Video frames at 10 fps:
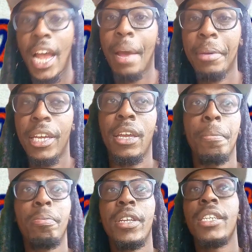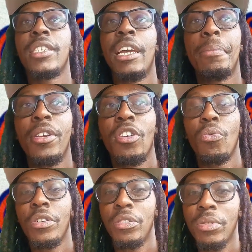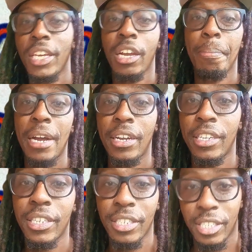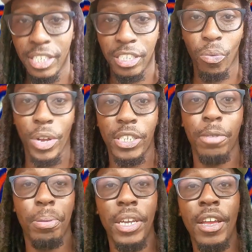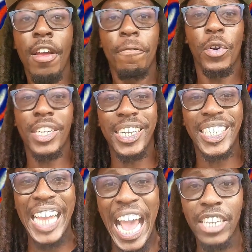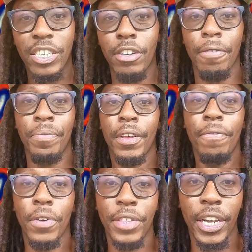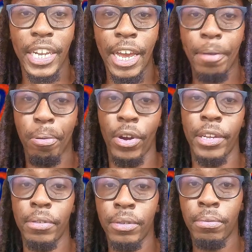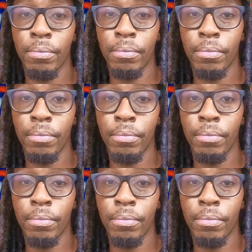chime in. Please let me know what you think about this. Is this a recipe for disaster for the Atlanta Braves?